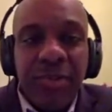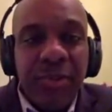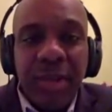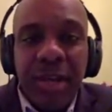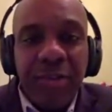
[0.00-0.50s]

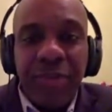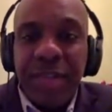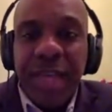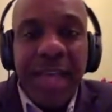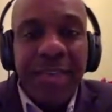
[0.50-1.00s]
control the country.
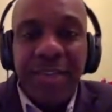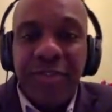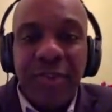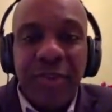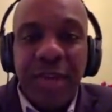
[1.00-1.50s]
The gangs
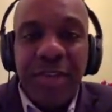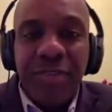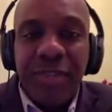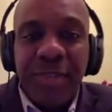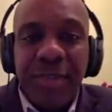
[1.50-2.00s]
control the
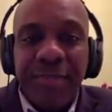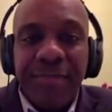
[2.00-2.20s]
country, Jimmy.